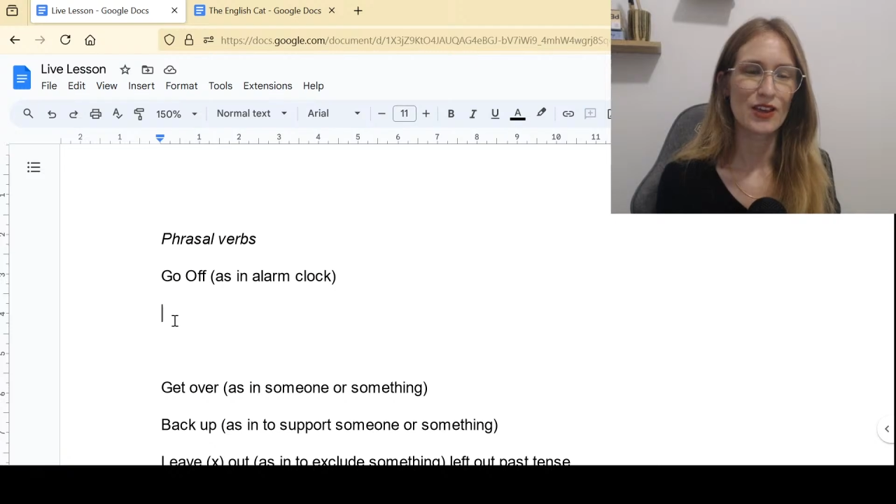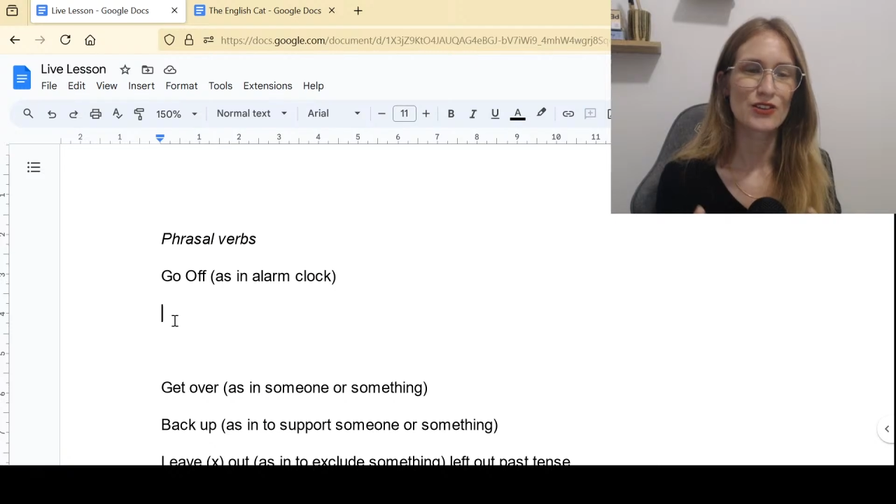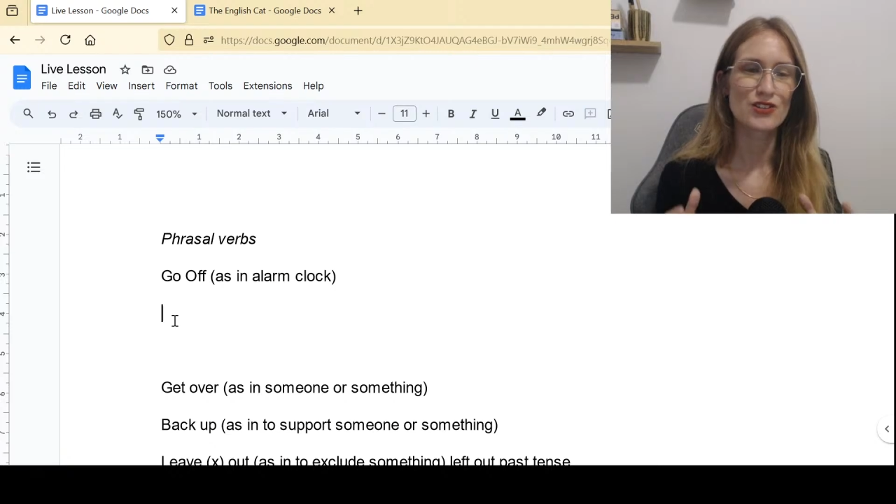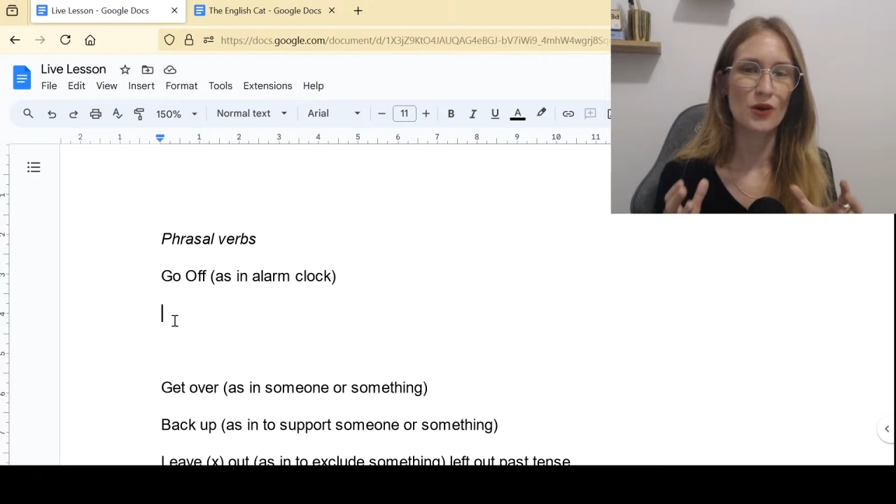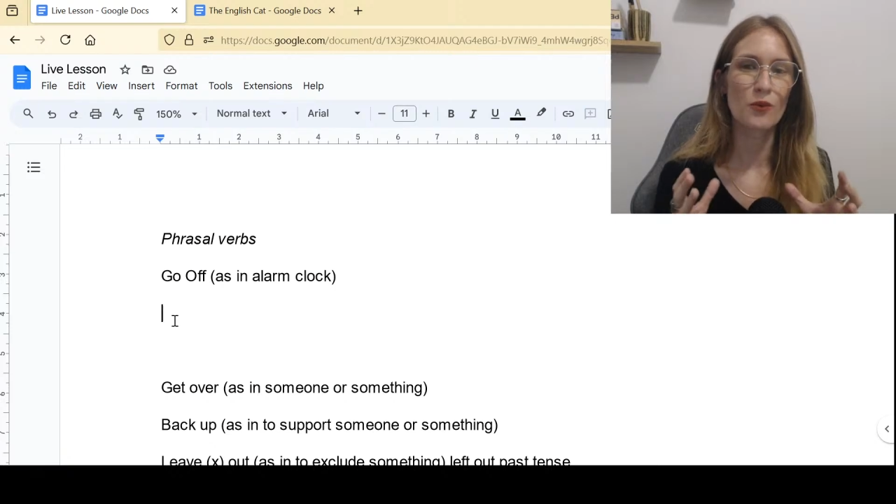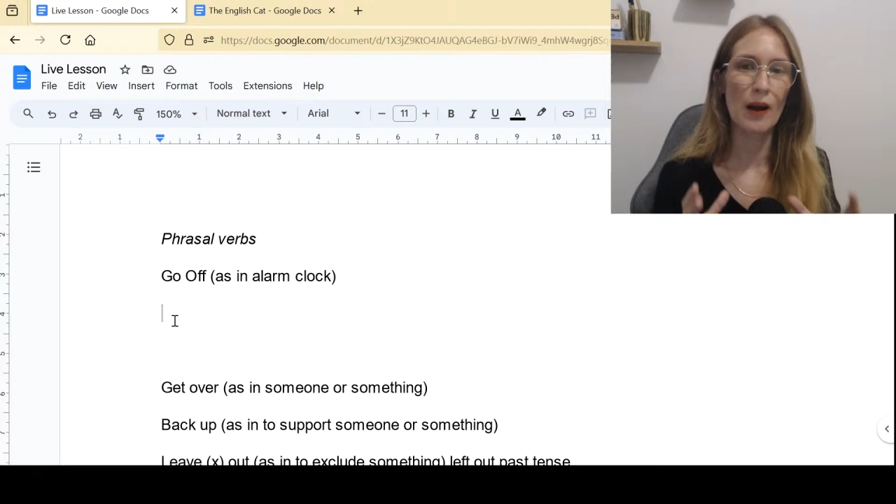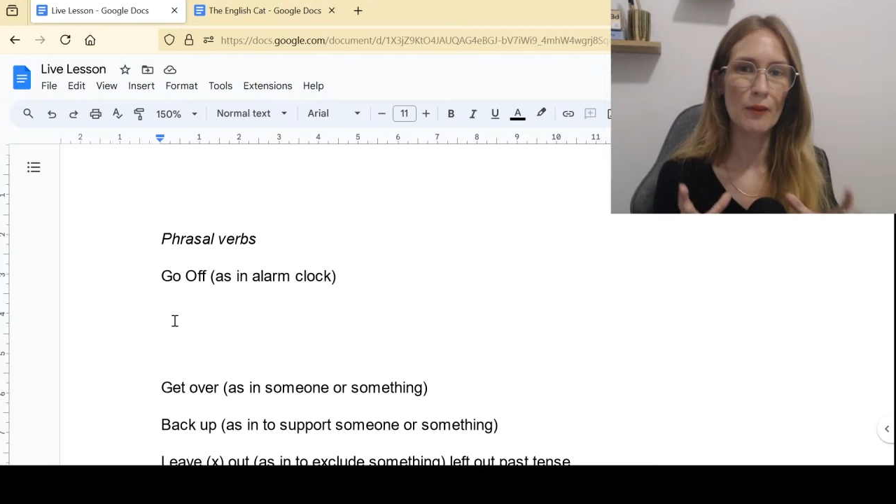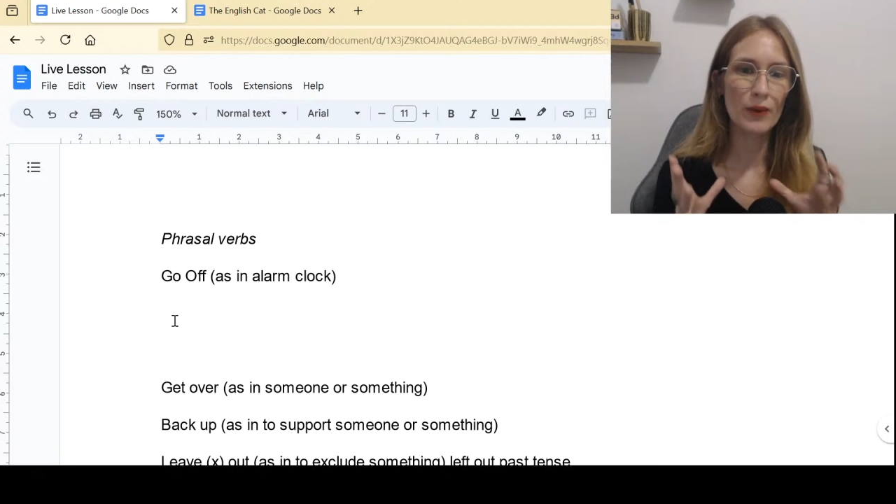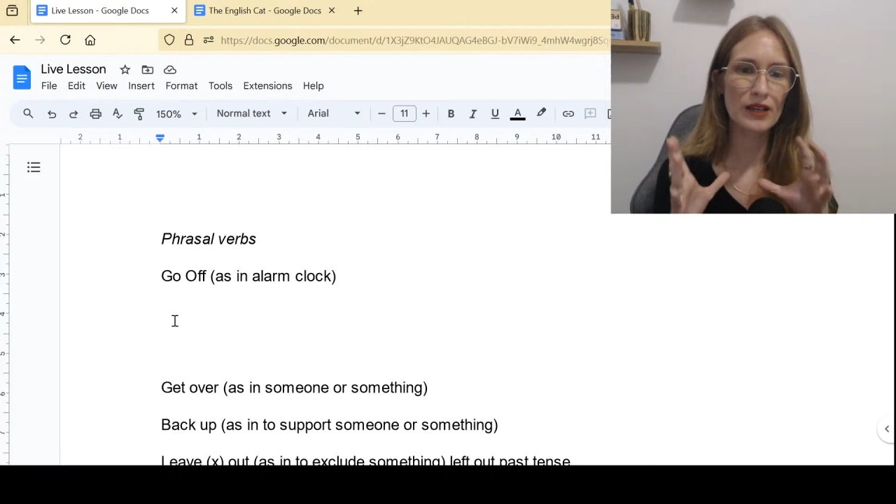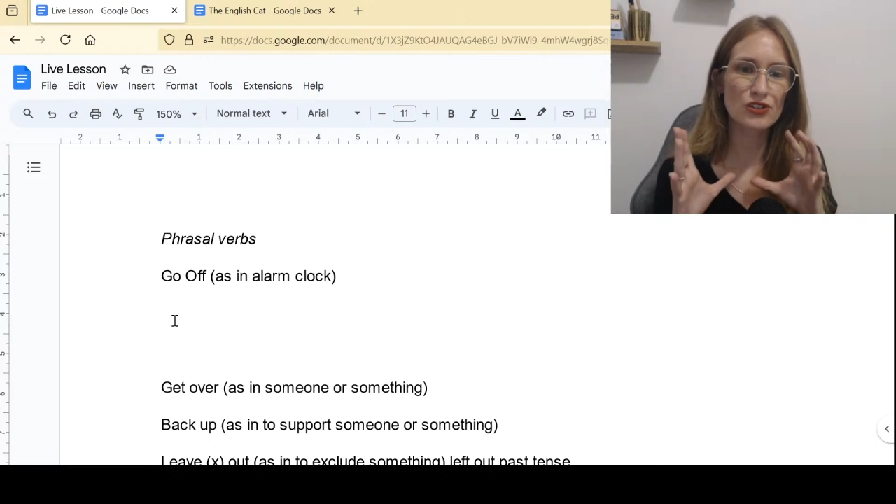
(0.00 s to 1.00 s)
So when
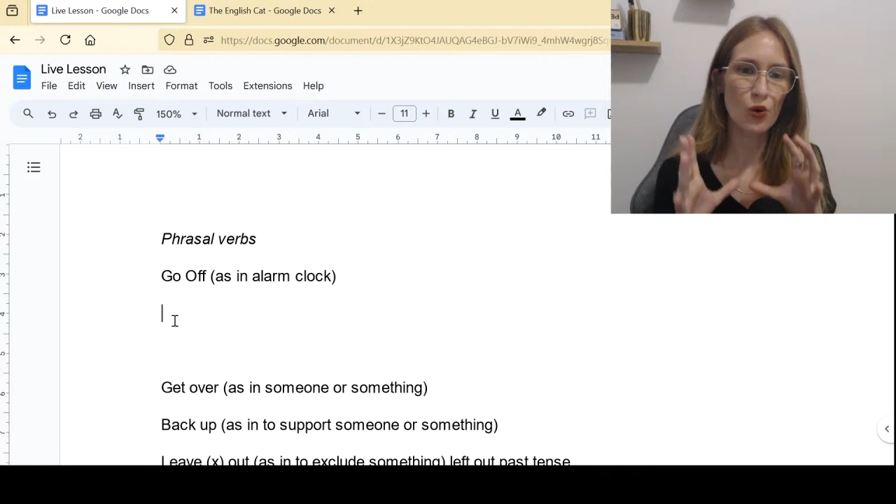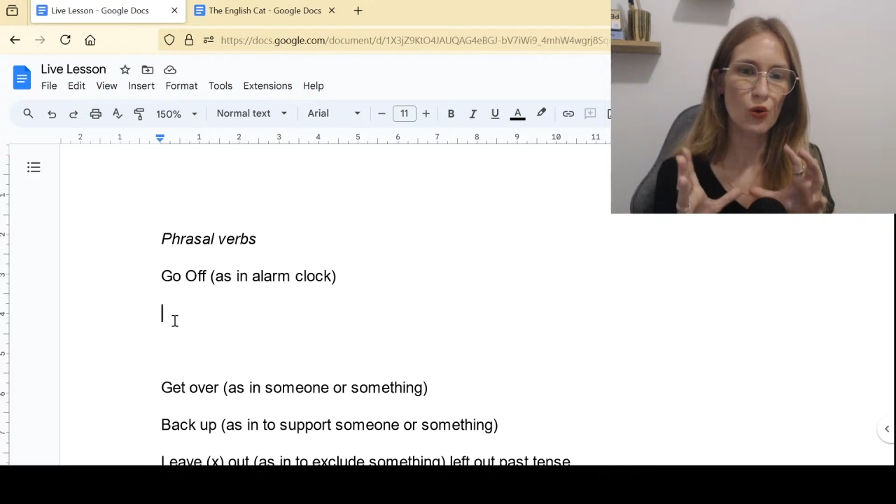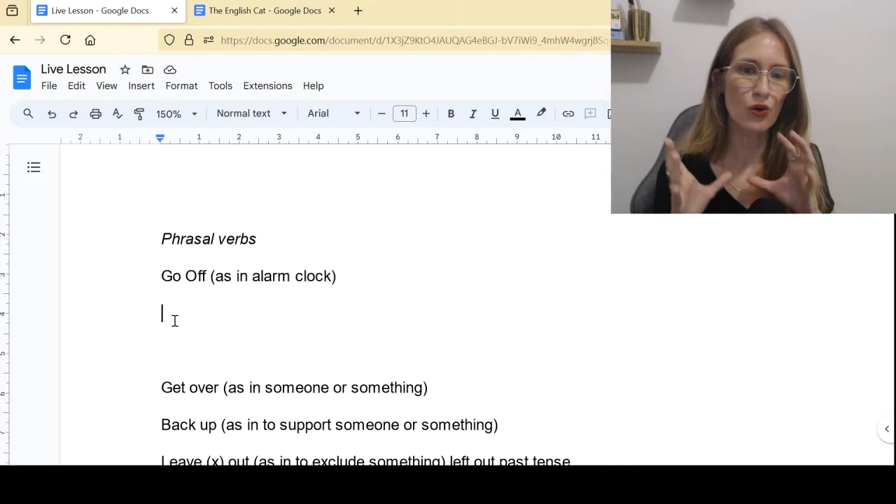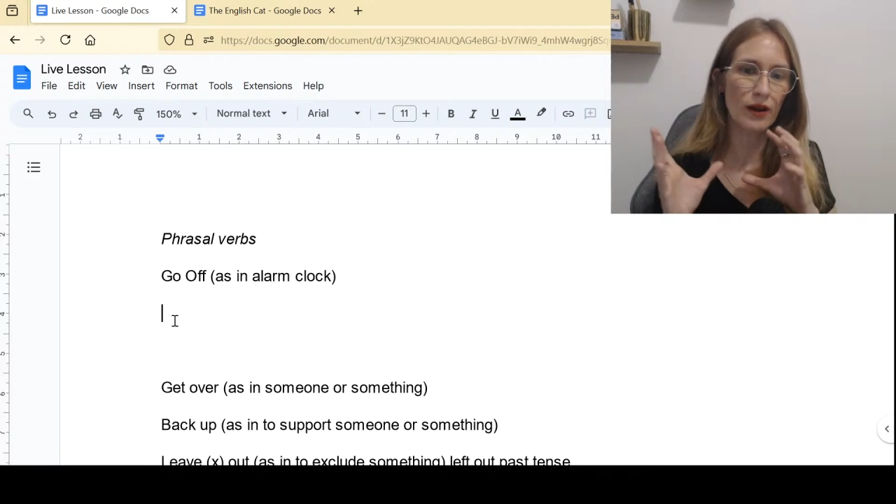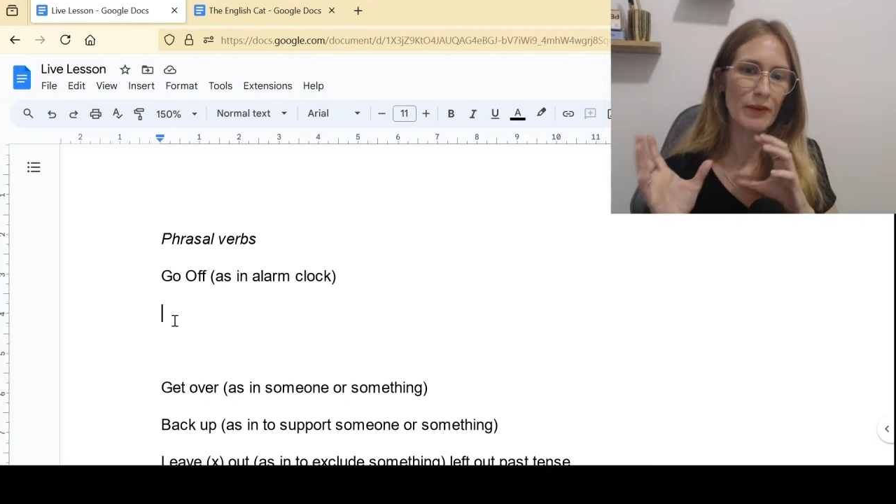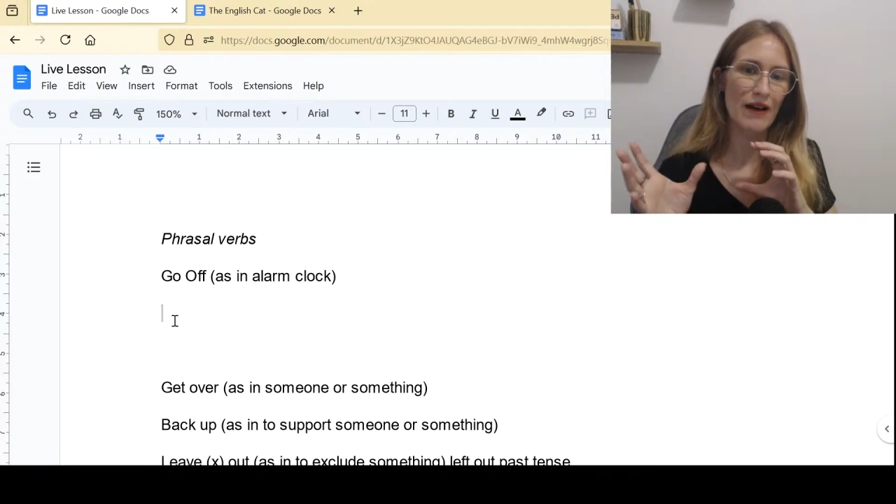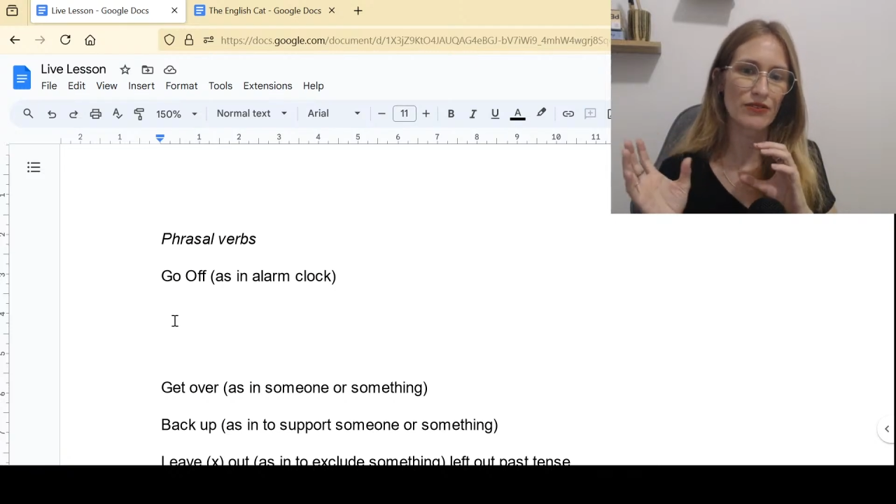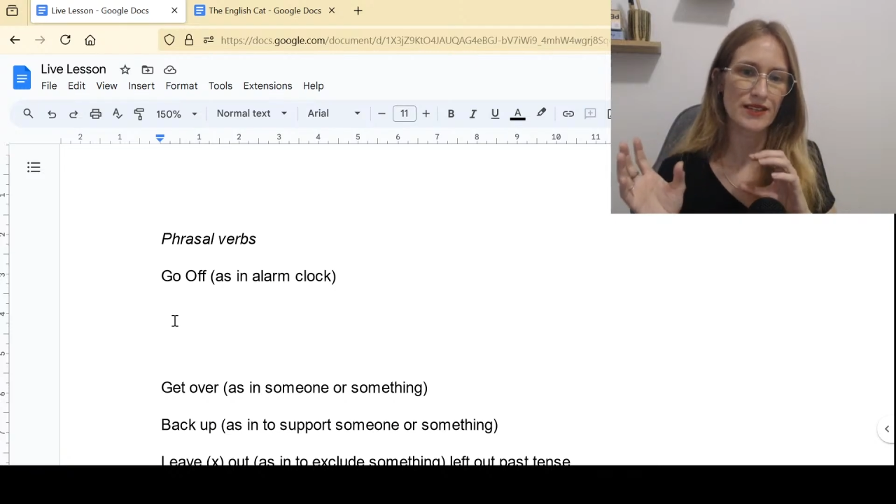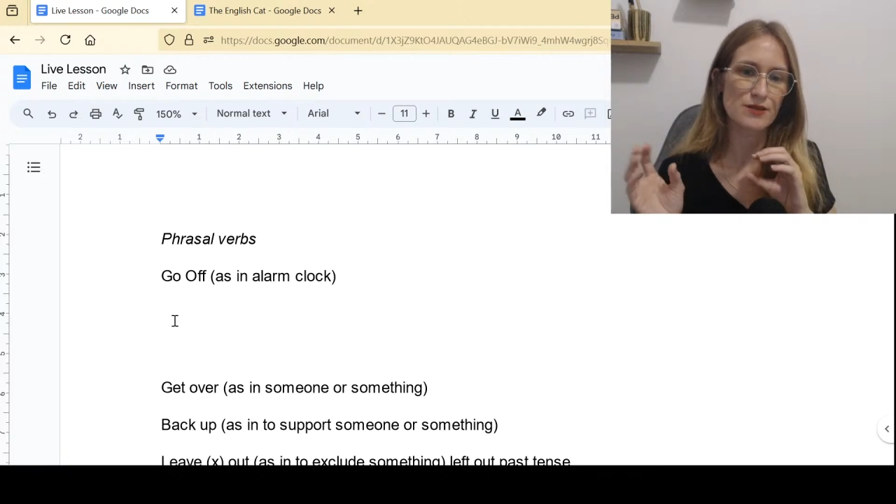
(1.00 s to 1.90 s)
we talk about this